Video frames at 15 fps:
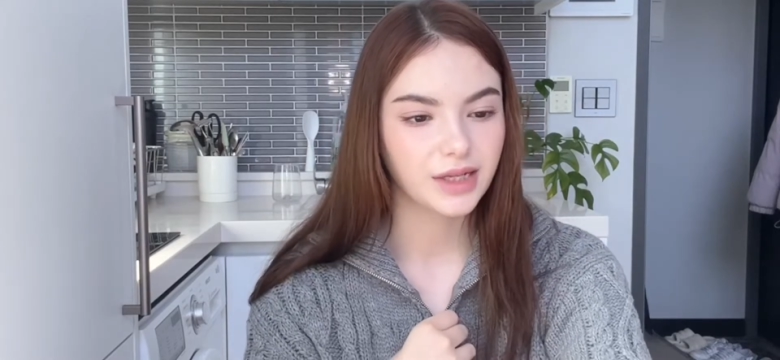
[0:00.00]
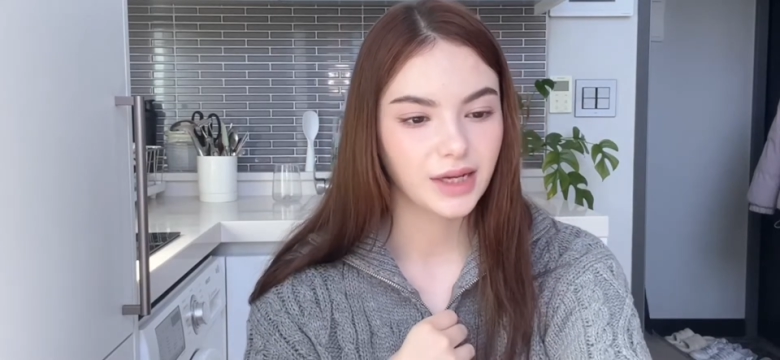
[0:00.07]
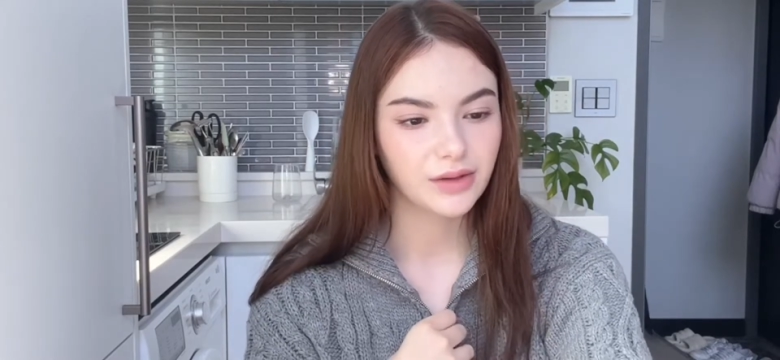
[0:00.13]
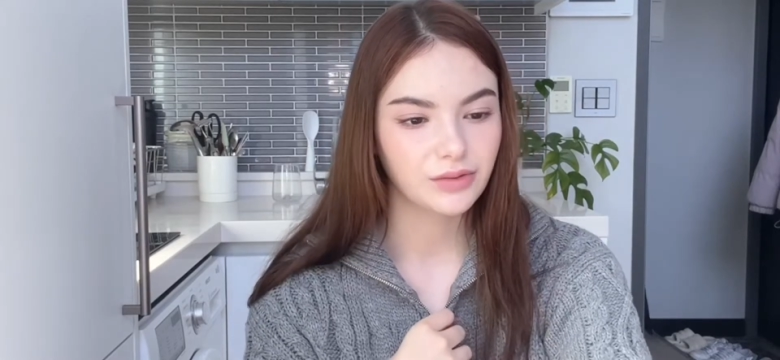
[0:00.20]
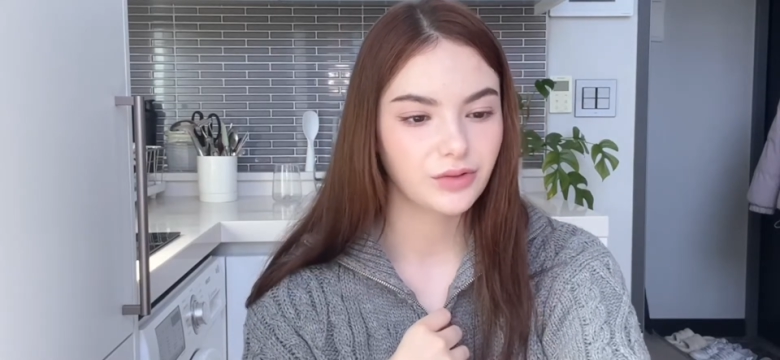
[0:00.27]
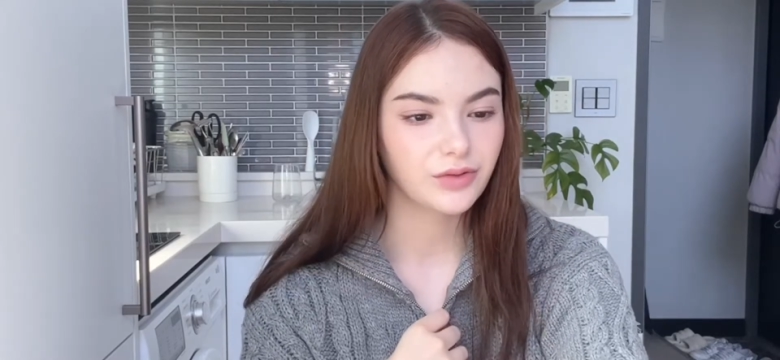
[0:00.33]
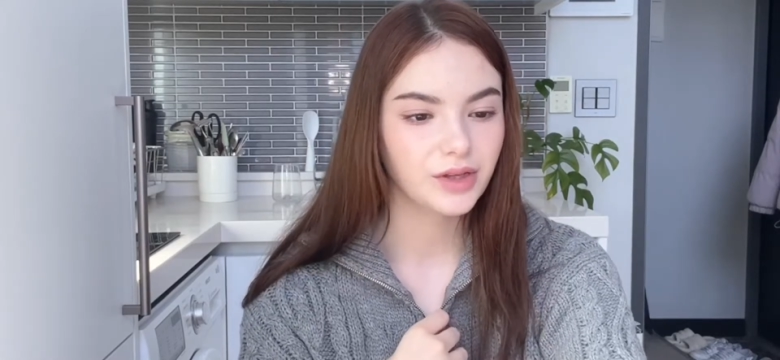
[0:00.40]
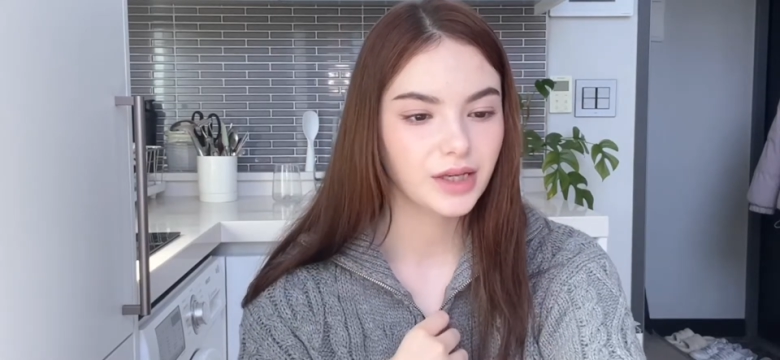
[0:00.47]

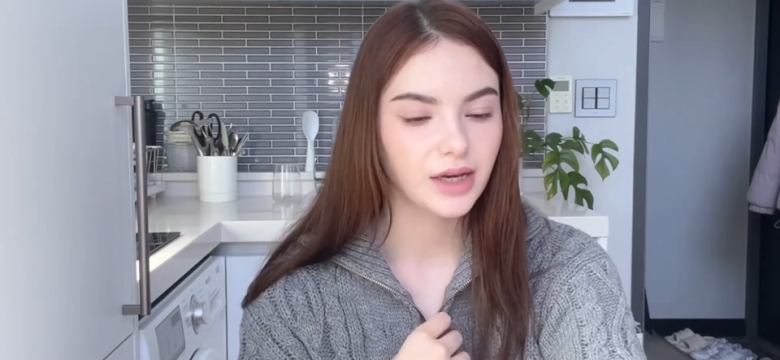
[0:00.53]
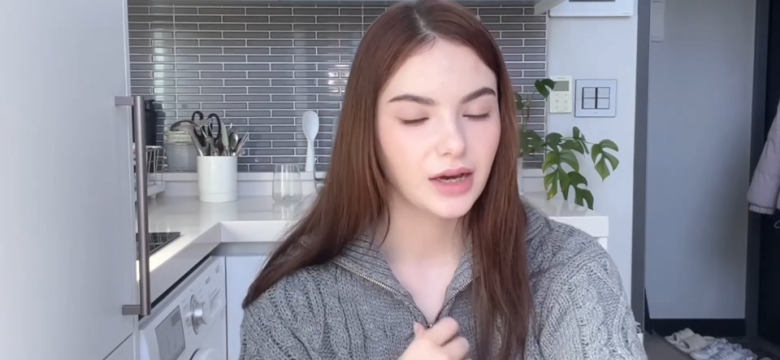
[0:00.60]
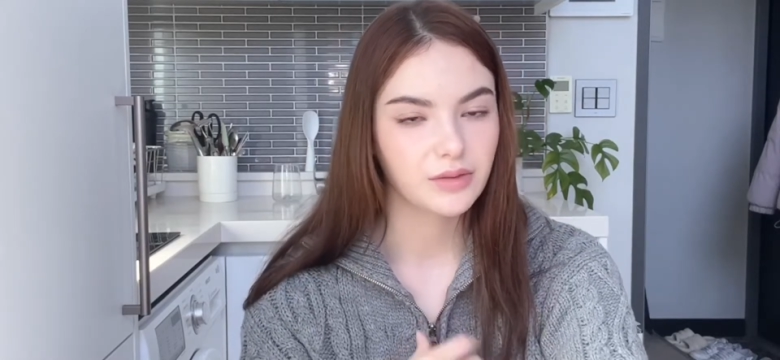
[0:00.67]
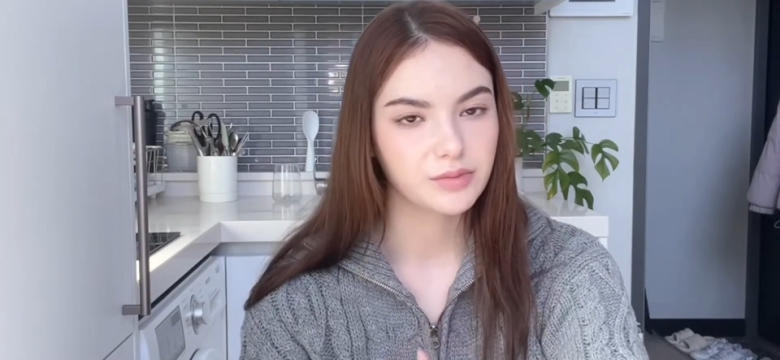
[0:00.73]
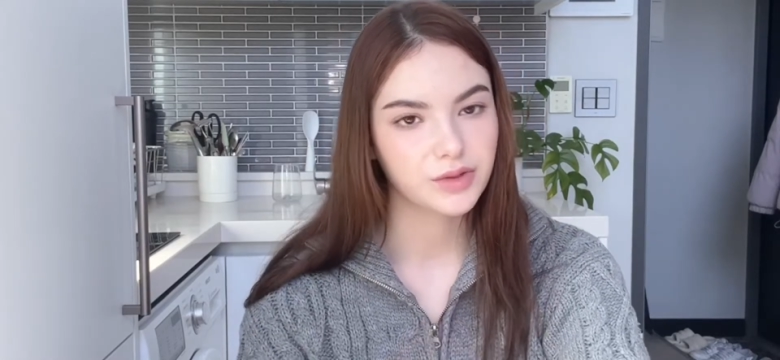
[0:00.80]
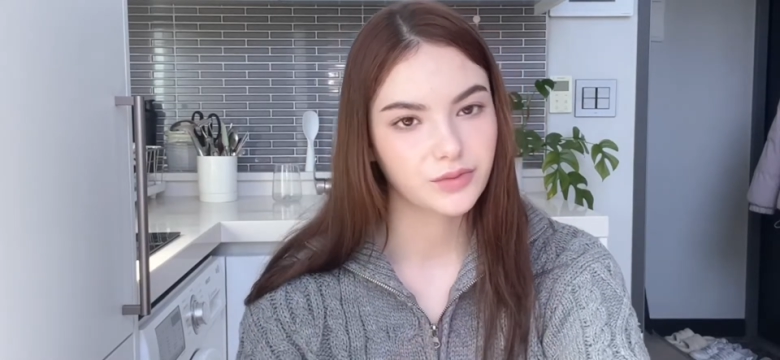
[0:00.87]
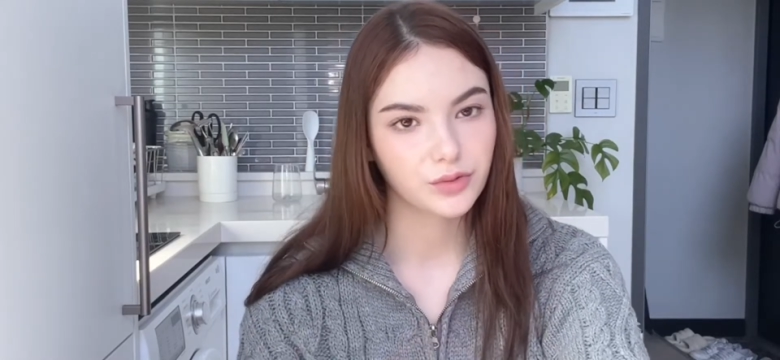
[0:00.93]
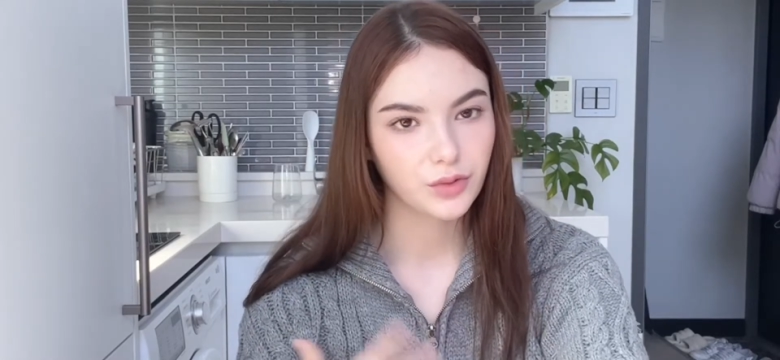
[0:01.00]
everything
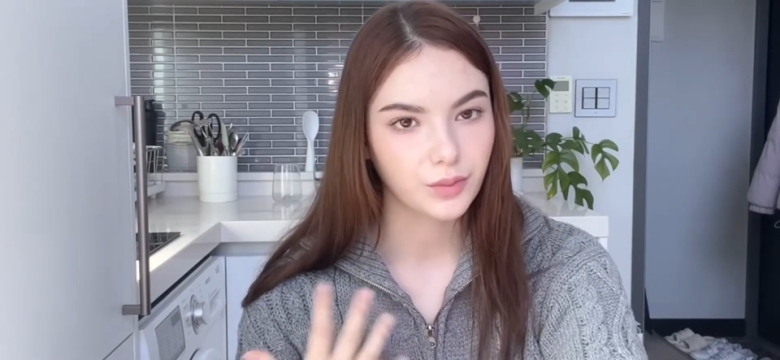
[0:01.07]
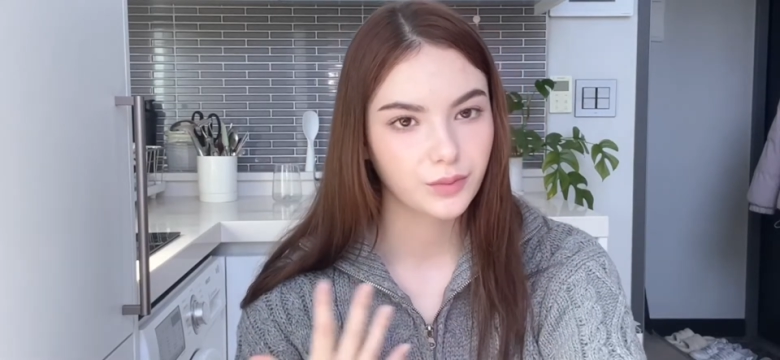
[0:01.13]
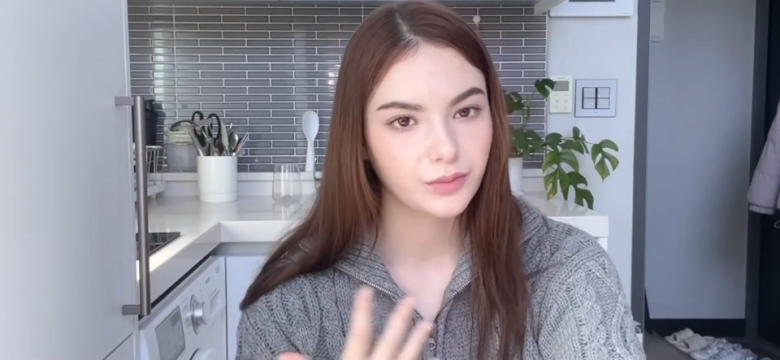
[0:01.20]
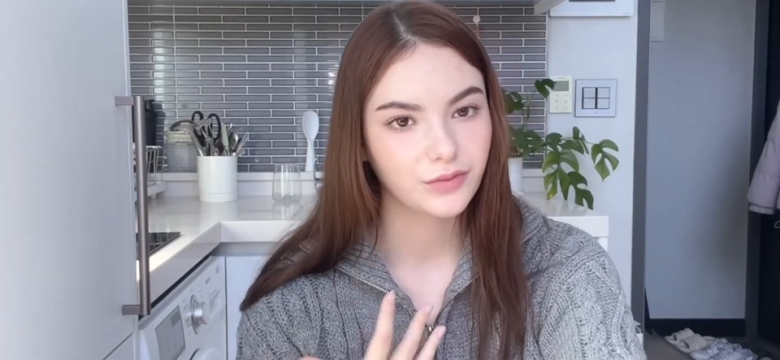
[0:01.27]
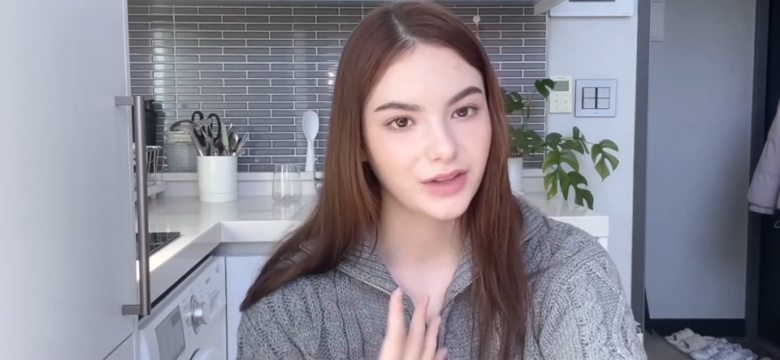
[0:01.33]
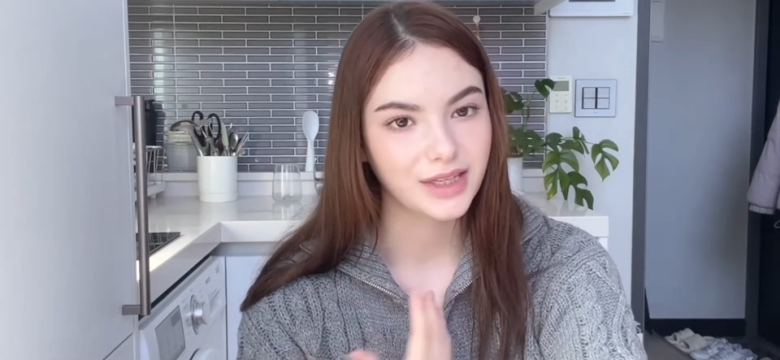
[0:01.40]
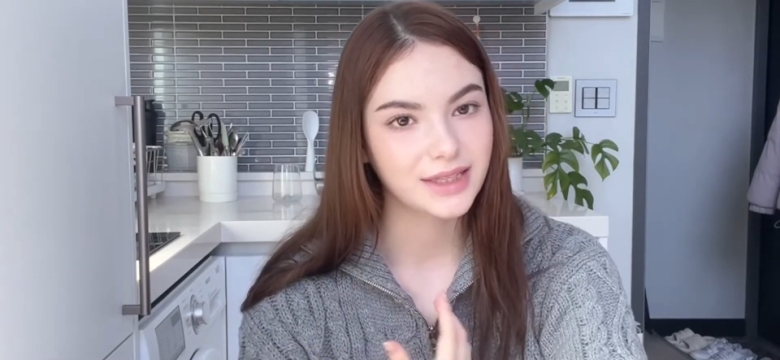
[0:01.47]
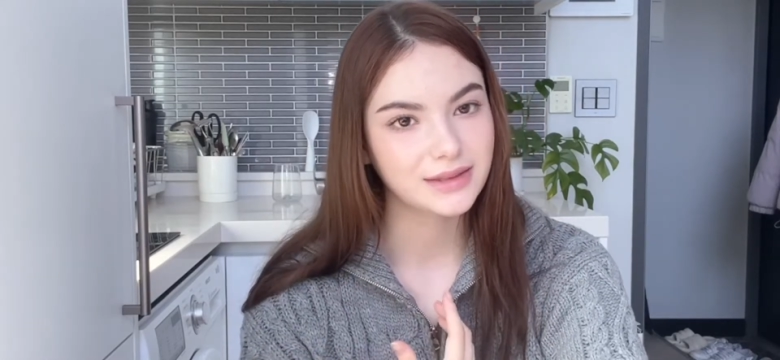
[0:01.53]
comes from
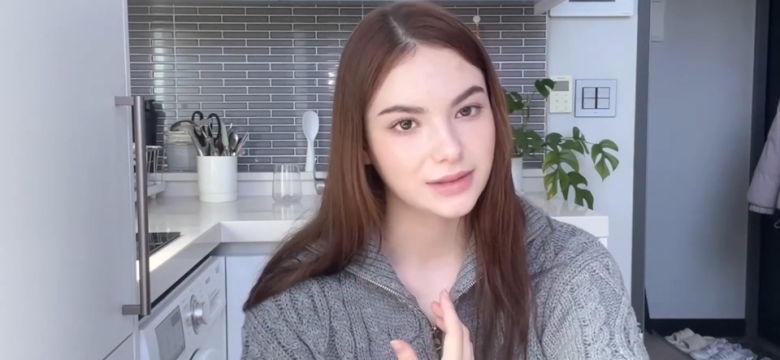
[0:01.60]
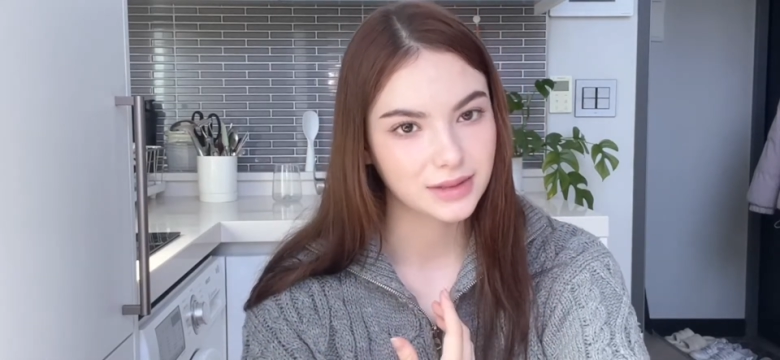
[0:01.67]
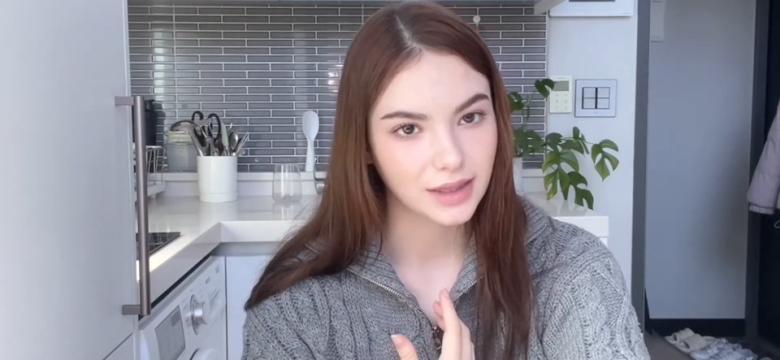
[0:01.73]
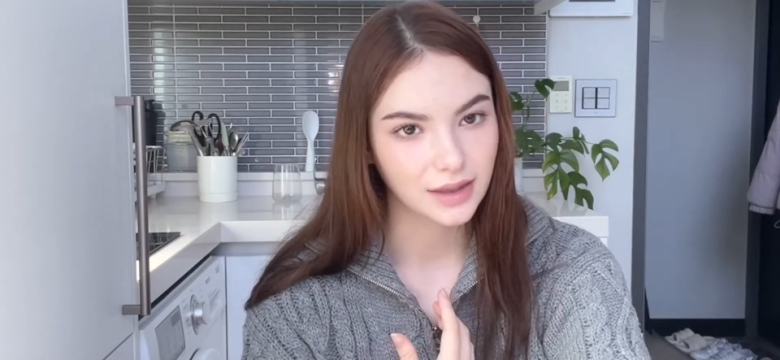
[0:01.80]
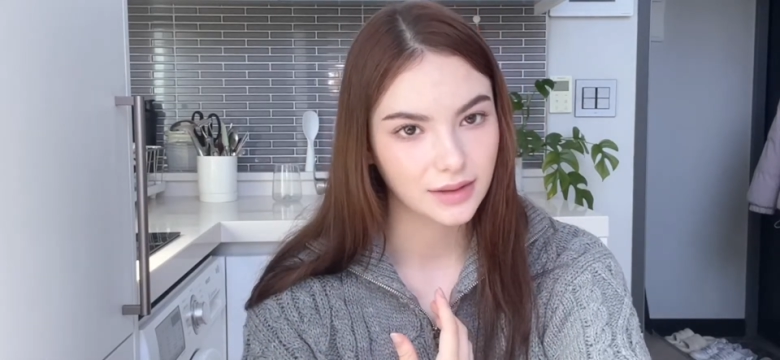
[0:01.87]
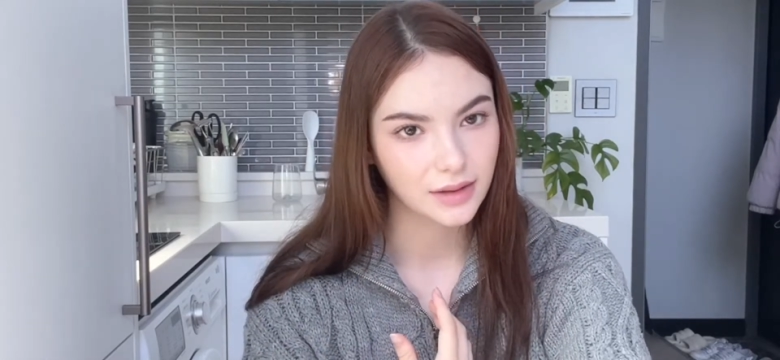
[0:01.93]
the inside.